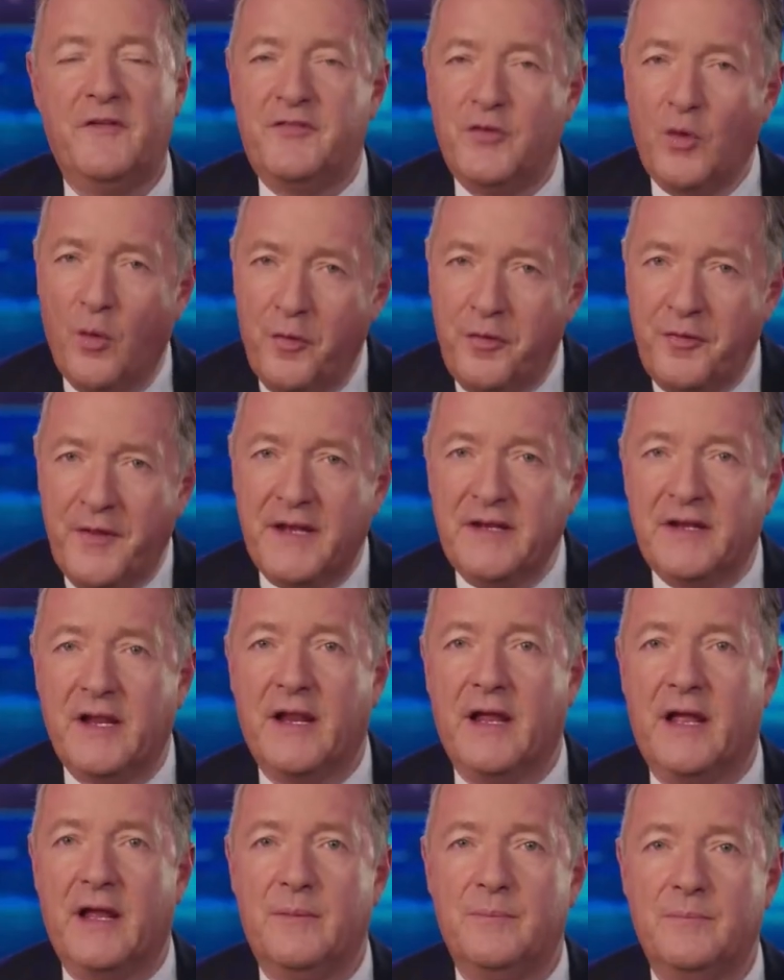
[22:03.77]
if you're
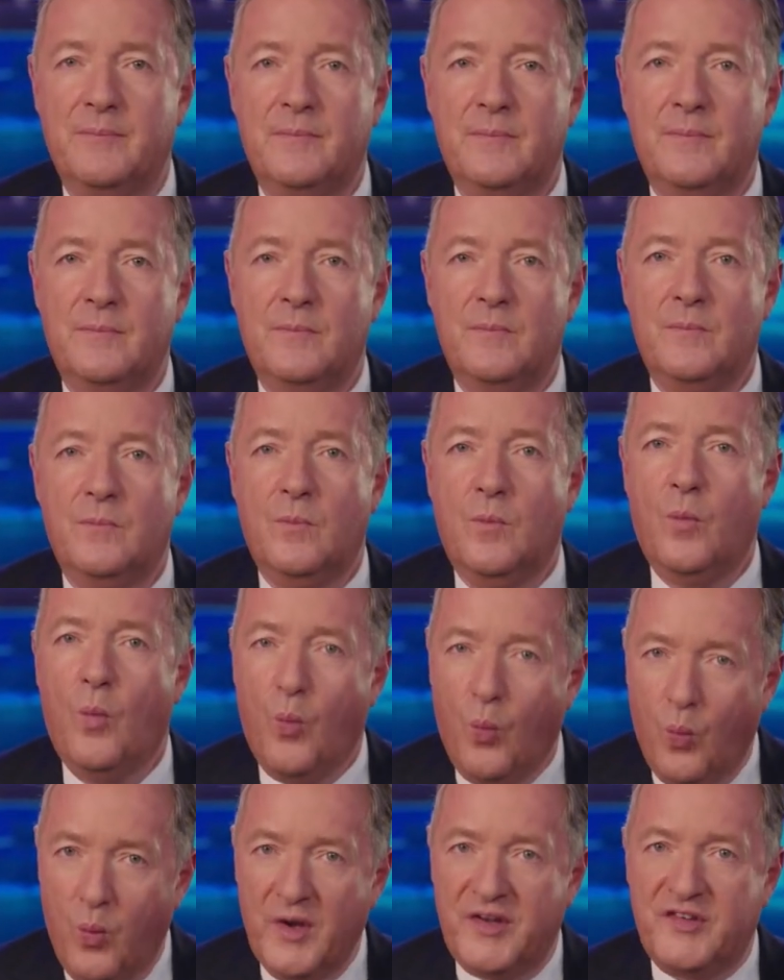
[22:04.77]
thinking it,
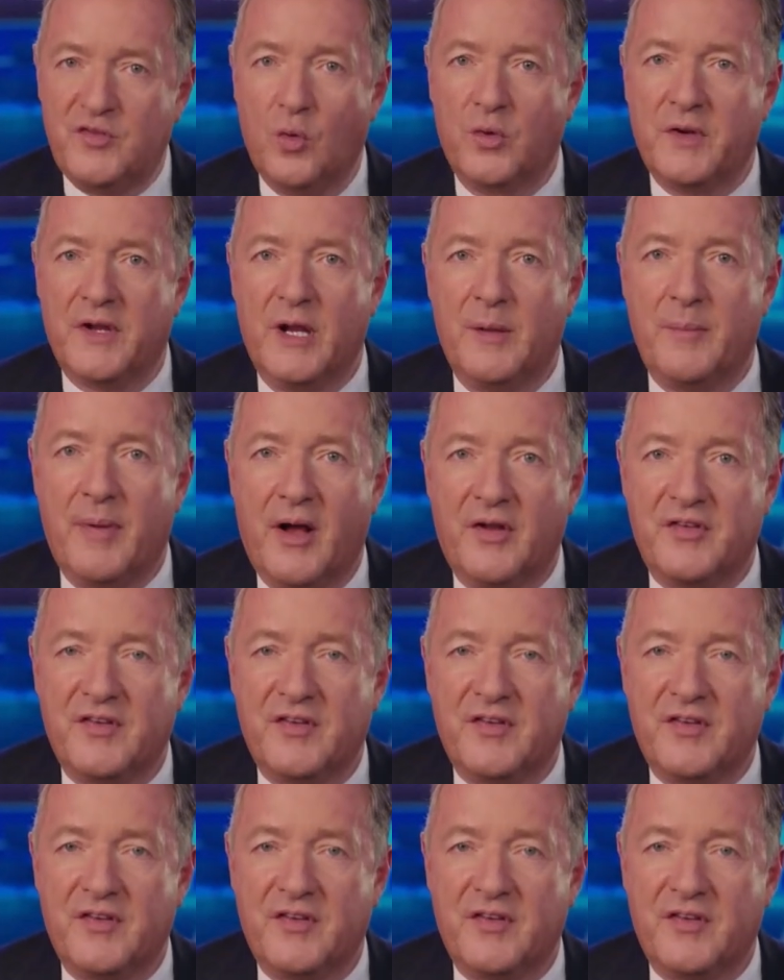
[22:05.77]
we're talking about